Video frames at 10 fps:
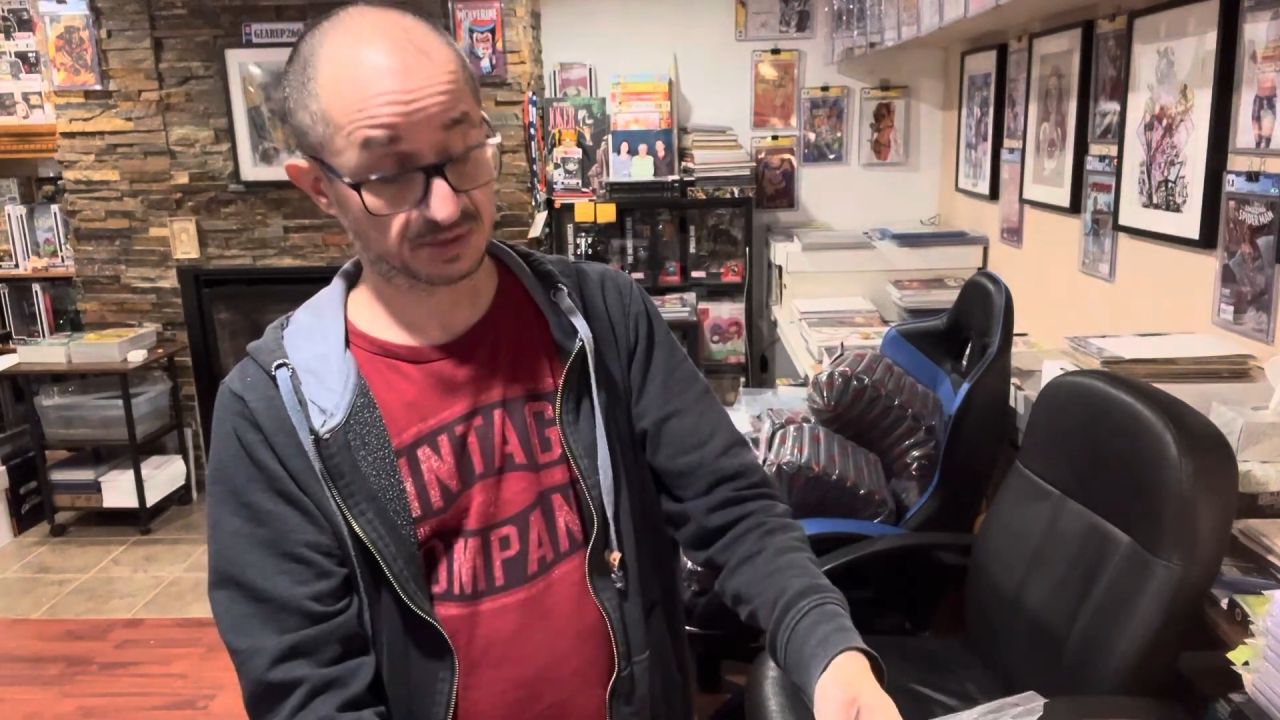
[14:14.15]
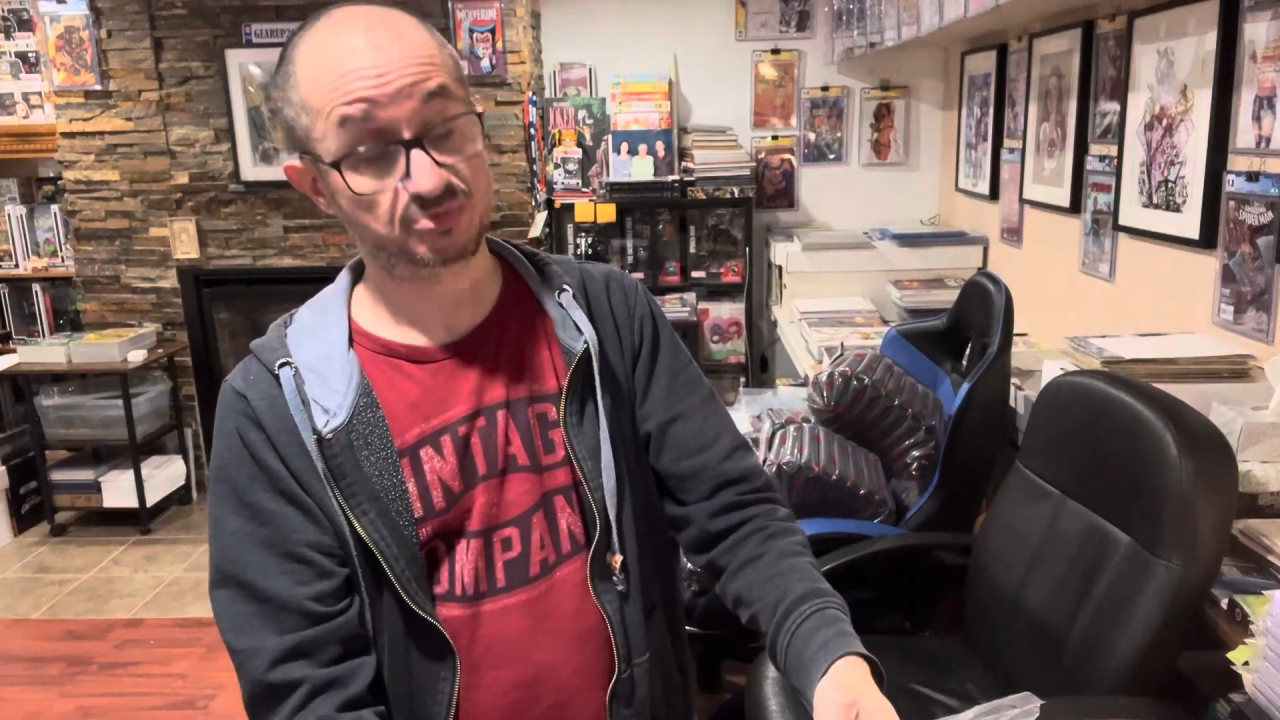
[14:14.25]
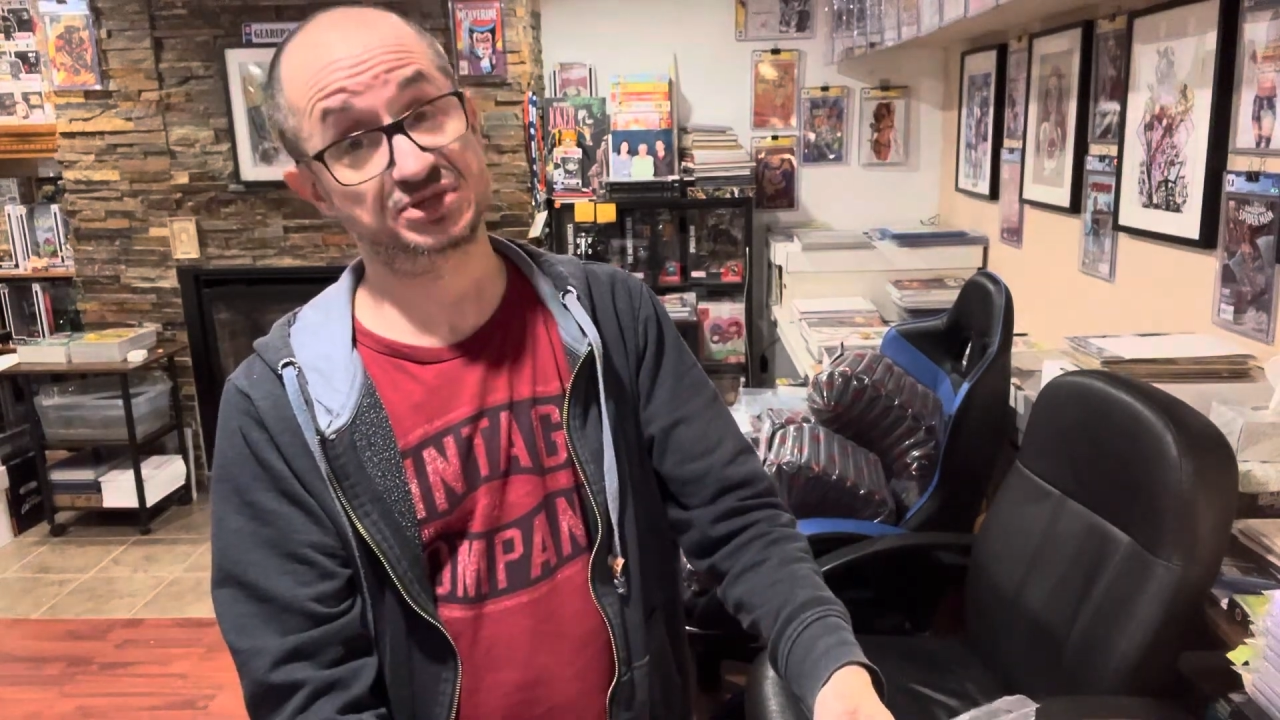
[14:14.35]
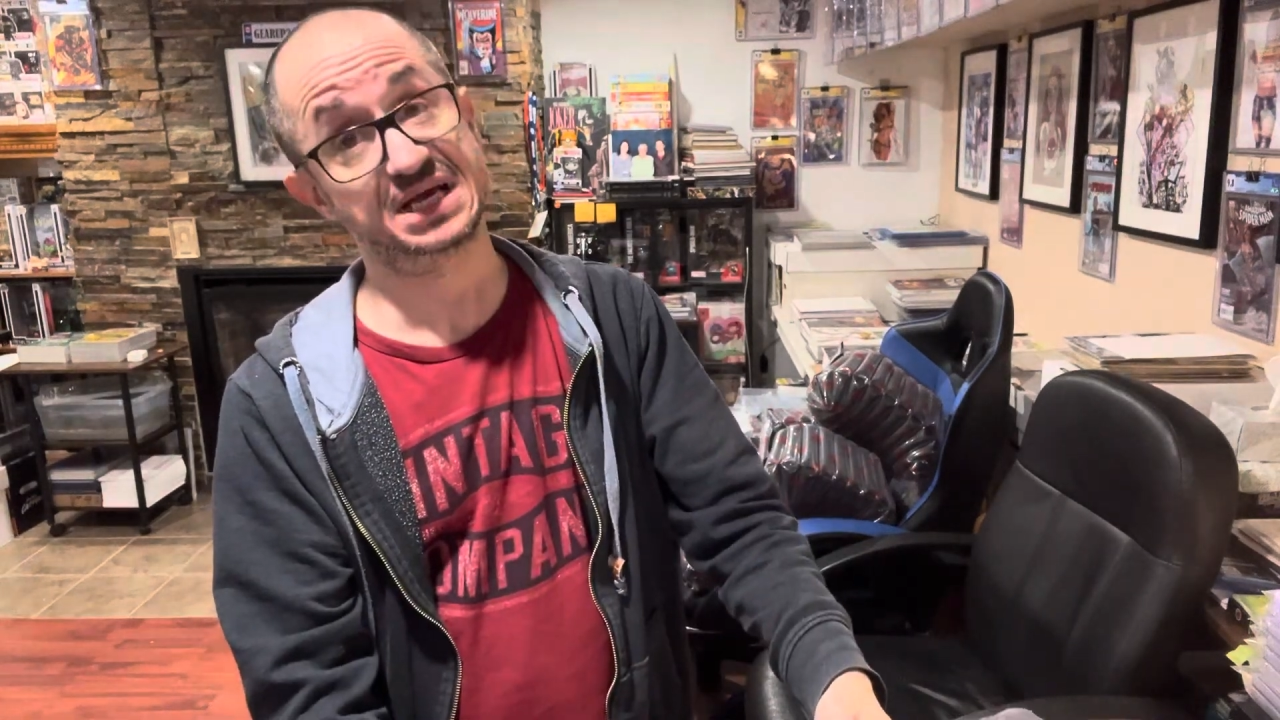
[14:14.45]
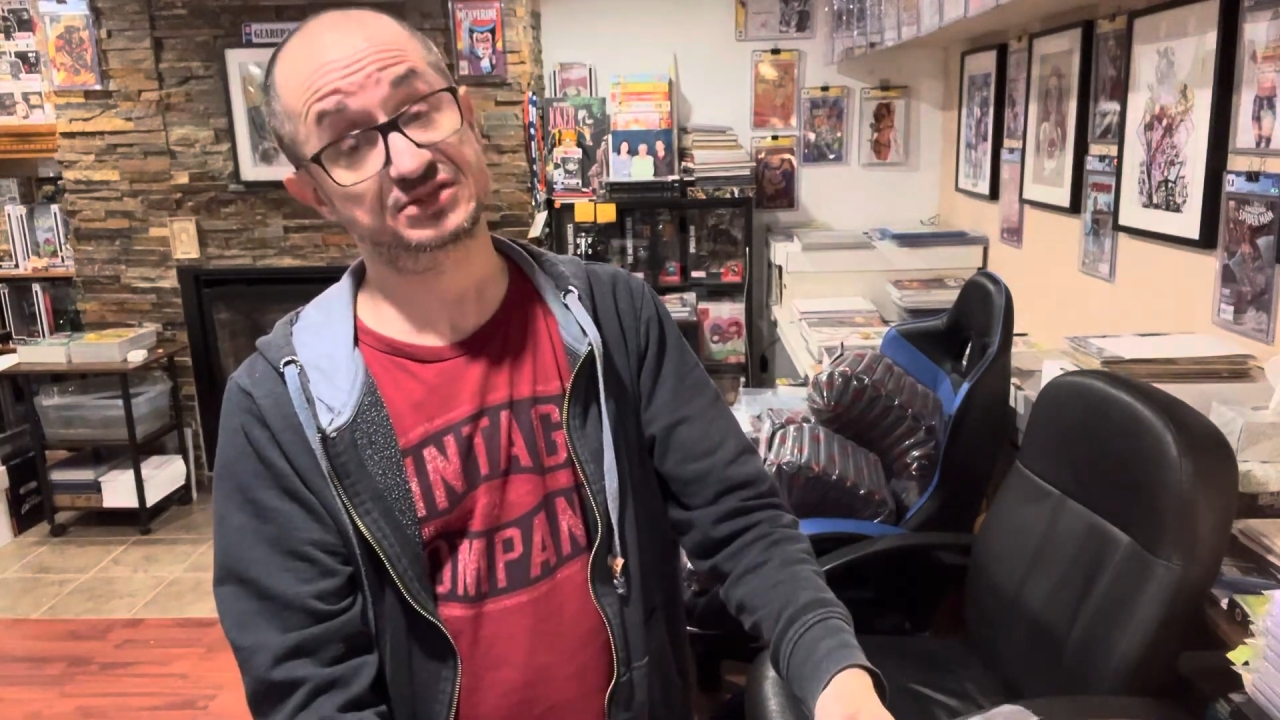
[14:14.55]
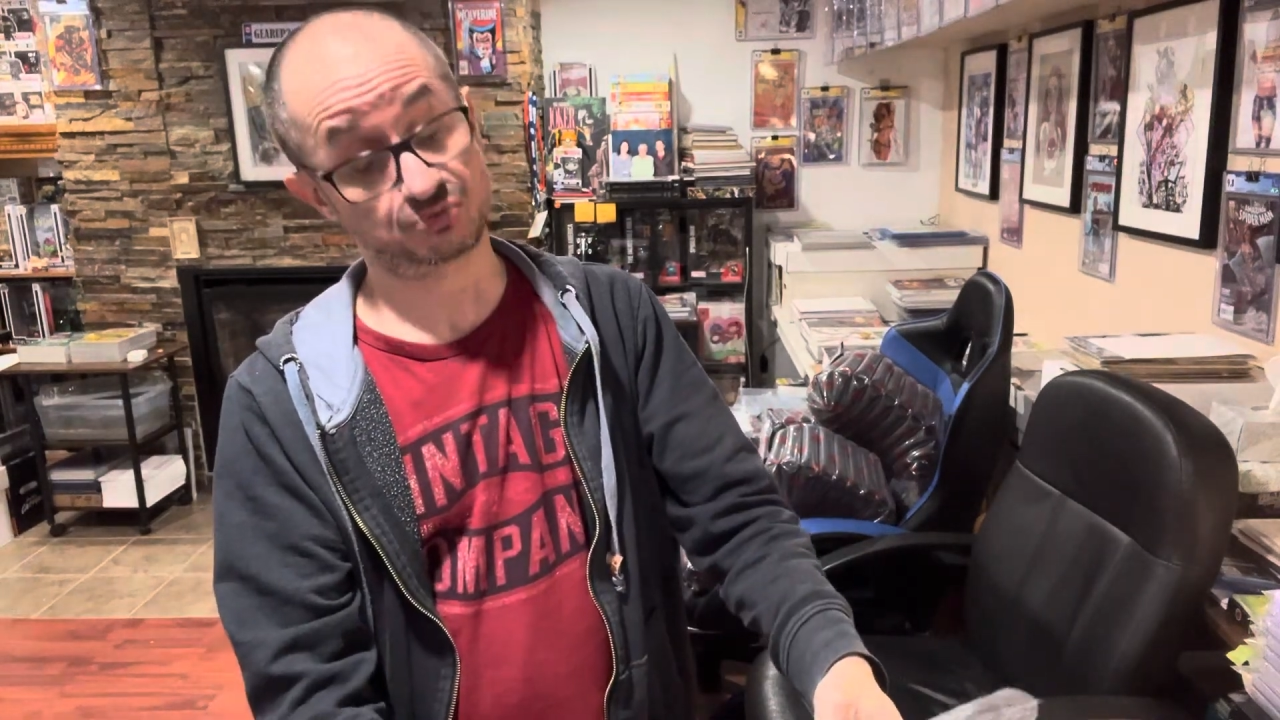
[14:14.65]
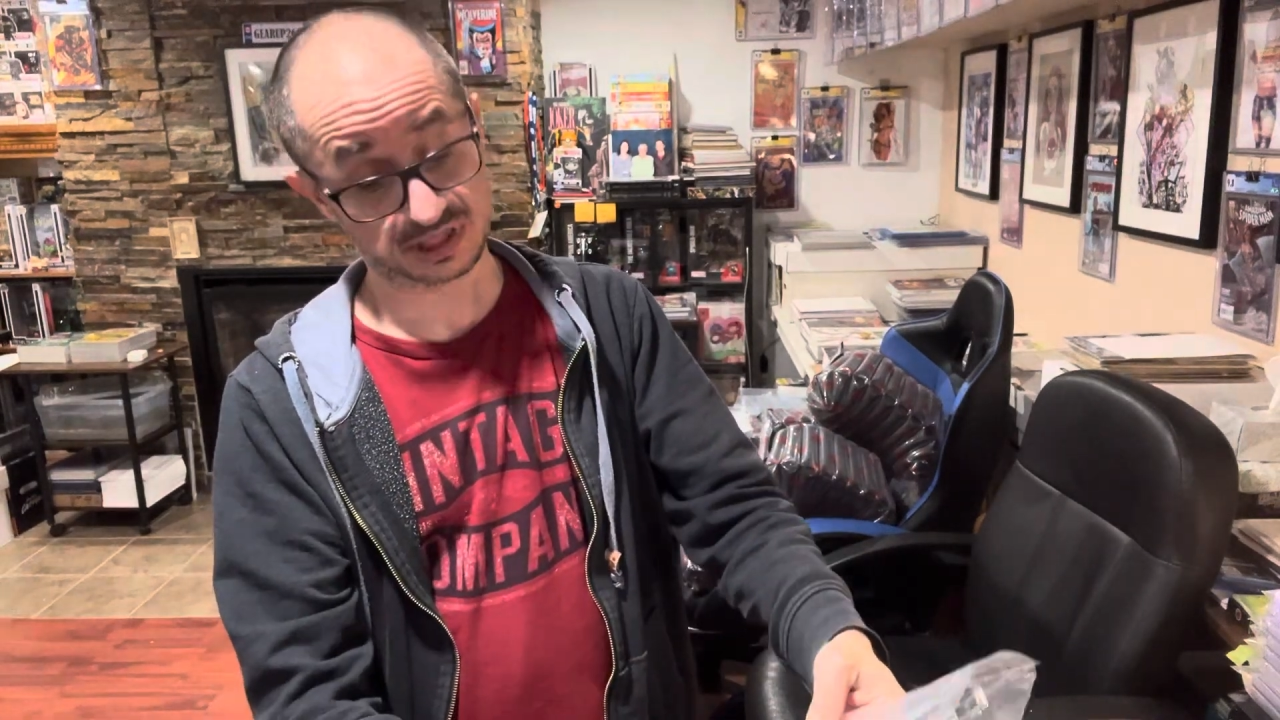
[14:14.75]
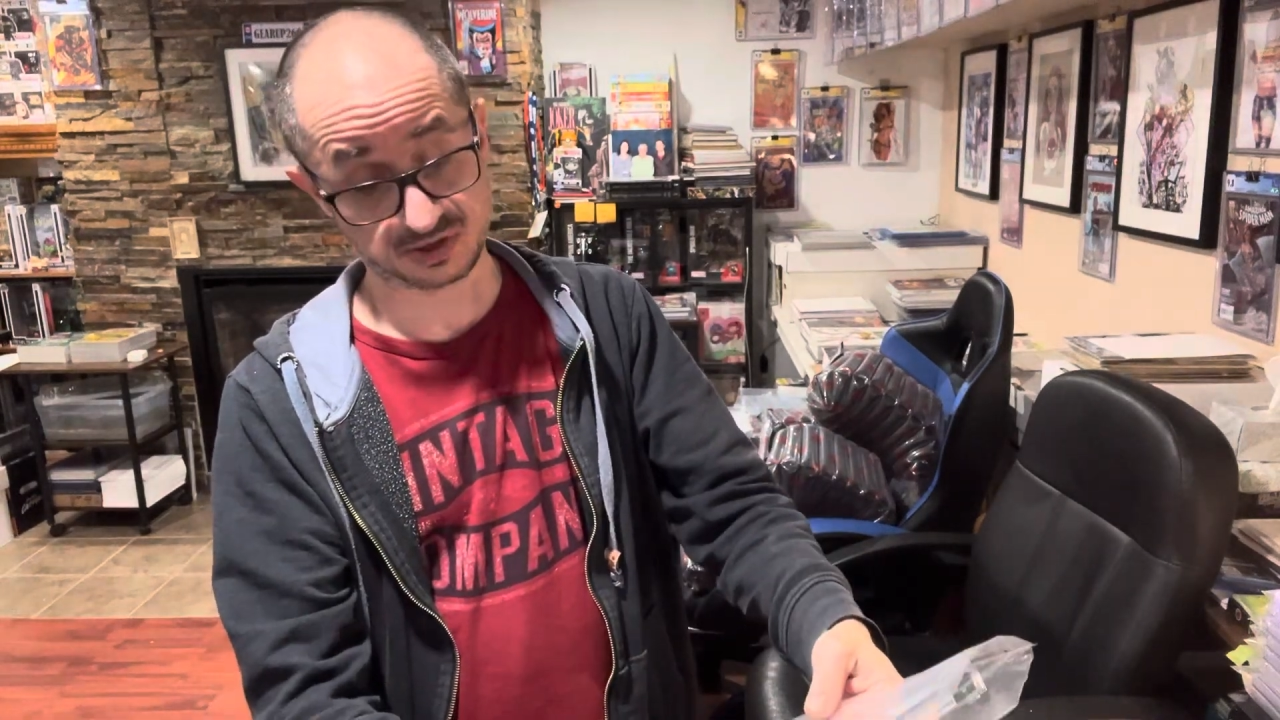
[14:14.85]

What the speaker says: presents really